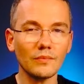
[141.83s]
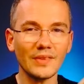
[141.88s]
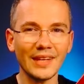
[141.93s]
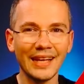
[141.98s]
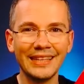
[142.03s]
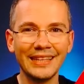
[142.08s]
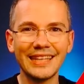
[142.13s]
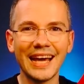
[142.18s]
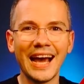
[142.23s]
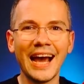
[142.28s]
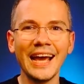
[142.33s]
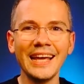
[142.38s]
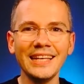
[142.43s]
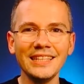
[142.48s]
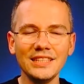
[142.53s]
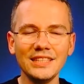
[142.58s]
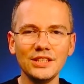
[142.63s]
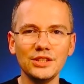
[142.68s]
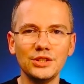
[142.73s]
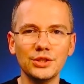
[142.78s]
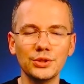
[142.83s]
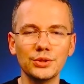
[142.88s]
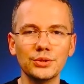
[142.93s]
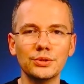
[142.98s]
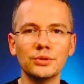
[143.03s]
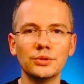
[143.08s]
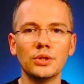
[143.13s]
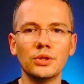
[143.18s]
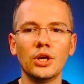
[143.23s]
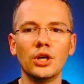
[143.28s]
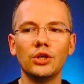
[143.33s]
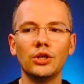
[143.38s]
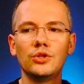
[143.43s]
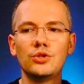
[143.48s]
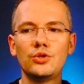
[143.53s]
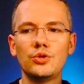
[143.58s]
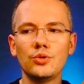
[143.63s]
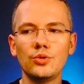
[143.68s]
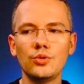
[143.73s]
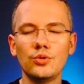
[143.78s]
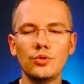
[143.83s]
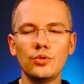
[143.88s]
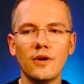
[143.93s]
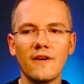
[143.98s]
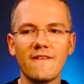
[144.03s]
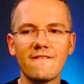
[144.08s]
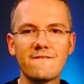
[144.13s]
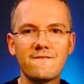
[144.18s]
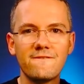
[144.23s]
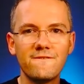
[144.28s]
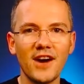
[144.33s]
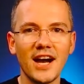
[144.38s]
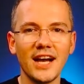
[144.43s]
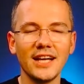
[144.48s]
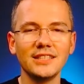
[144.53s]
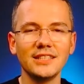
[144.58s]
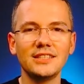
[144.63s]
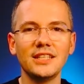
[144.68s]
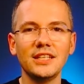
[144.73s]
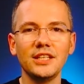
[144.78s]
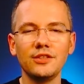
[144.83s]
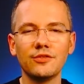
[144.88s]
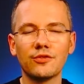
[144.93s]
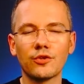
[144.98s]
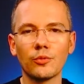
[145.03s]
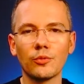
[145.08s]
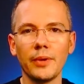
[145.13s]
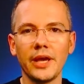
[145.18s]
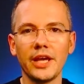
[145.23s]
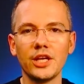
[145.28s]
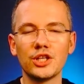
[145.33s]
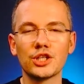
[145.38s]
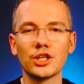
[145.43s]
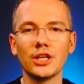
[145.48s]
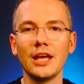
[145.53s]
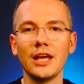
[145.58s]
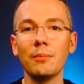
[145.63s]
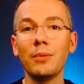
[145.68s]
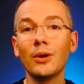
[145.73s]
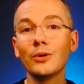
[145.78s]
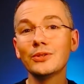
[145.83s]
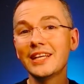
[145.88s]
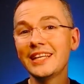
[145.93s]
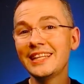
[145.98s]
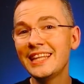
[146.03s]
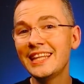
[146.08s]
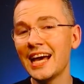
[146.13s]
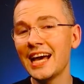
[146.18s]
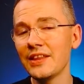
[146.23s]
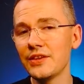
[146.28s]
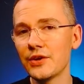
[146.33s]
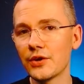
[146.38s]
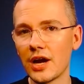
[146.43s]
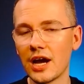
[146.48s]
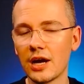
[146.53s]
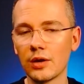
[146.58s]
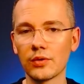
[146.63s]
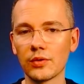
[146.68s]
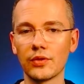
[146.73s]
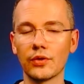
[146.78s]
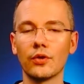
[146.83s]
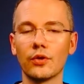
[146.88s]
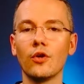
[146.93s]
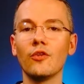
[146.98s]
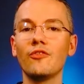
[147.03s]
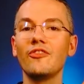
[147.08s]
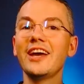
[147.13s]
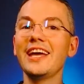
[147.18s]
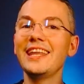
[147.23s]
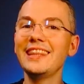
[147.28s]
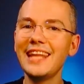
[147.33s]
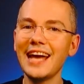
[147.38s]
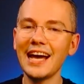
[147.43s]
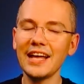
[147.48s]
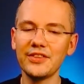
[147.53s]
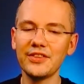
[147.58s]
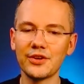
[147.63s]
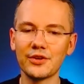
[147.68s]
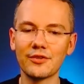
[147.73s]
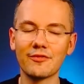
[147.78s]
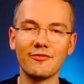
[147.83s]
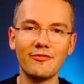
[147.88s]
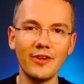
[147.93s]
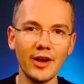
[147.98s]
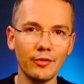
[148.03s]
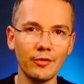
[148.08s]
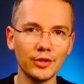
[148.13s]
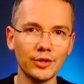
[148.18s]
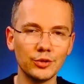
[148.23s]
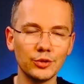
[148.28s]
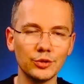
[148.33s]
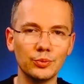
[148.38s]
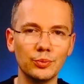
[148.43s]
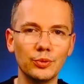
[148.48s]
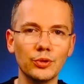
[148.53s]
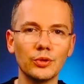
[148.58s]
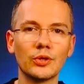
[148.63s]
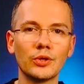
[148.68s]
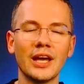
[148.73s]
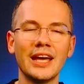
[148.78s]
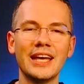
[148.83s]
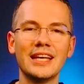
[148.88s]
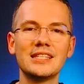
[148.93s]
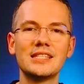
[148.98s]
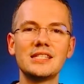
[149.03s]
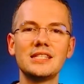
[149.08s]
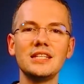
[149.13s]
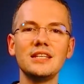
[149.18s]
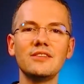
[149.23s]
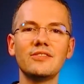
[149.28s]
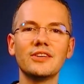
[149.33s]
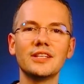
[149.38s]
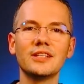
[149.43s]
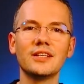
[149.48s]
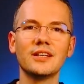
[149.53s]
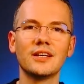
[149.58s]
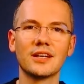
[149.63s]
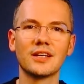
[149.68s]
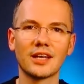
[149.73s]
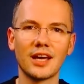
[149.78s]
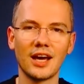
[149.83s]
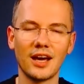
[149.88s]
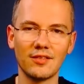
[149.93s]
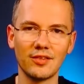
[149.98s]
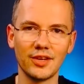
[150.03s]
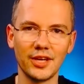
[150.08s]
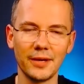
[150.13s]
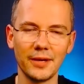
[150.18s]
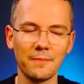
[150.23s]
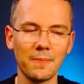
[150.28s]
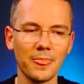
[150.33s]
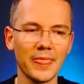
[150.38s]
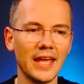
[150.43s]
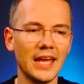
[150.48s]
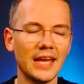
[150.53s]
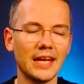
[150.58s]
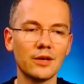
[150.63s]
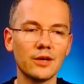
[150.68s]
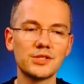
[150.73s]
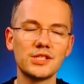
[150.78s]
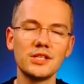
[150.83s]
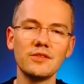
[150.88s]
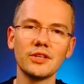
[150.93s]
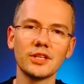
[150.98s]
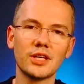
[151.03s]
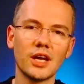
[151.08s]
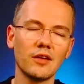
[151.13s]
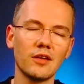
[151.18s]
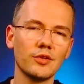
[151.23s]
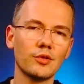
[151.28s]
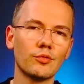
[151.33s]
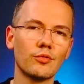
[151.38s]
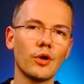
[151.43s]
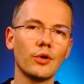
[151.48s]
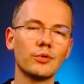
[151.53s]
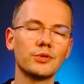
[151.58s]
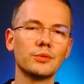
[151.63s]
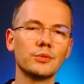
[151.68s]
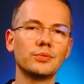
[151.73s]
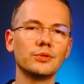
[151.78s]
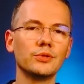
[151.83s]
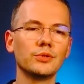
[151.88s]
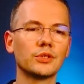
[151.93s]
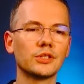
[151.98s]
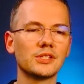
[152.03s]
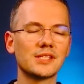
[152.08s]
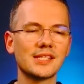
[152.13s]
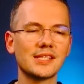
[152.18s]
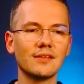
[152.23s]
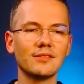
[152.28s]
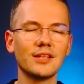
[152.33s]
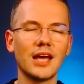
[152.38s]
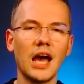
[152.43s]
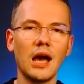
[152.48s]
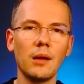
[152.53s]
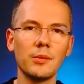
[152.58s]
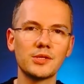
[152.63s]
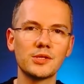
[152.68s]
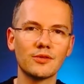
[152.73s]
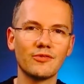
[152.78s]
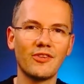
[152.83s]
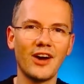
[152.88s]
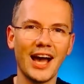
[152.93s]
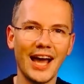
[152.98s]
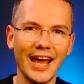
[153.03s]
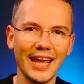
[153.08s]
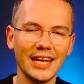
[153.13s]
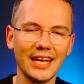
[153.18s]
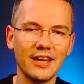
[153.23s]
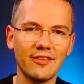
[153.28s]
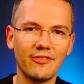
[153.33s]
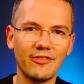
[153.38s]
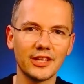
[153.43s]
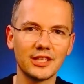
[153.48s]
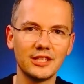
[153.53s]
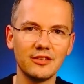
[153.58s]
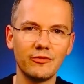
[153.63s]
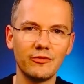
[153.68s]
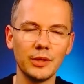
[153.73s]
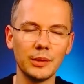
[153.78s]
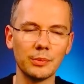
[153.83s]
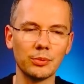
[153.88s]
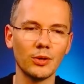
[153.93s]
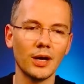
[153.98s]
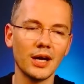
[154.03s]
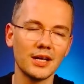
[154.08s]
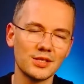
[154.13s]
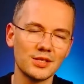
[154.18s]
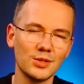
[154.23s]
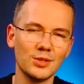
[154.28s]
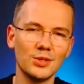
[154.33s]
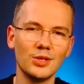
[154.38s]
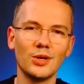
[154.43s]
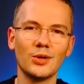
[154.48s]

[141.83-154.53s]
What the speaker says: and I need you to find the information about another author of another very good book, Stephen Covey. Now, Stephen Covey wrote a book, 7 Habits of Highly Effective People. As you